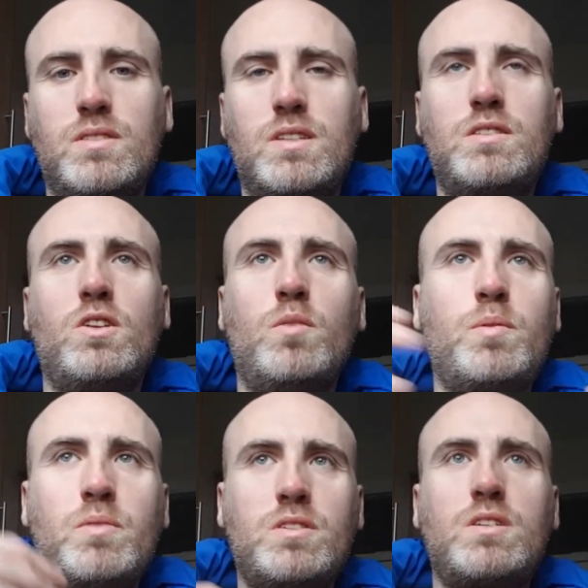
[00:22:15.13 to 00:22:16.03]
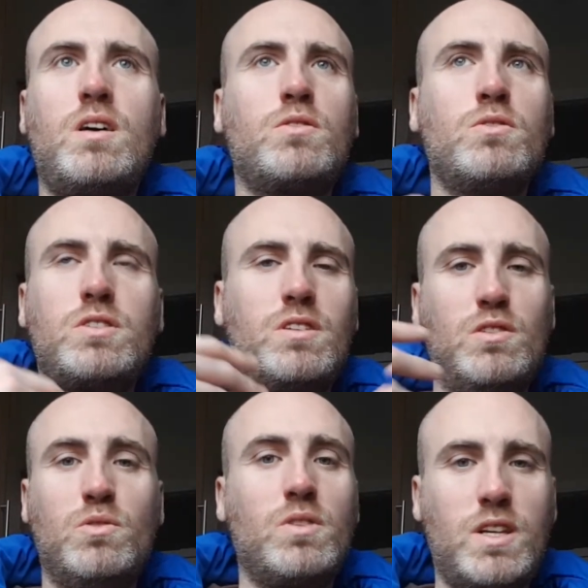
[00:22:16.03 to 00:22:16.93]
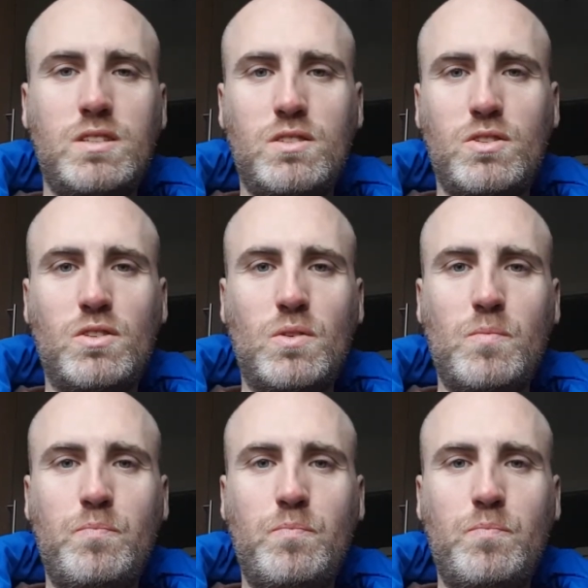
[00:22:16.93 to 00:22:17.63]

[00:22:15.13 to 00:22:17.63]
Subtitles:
There's a lot of people that start coaching and don't listen to you.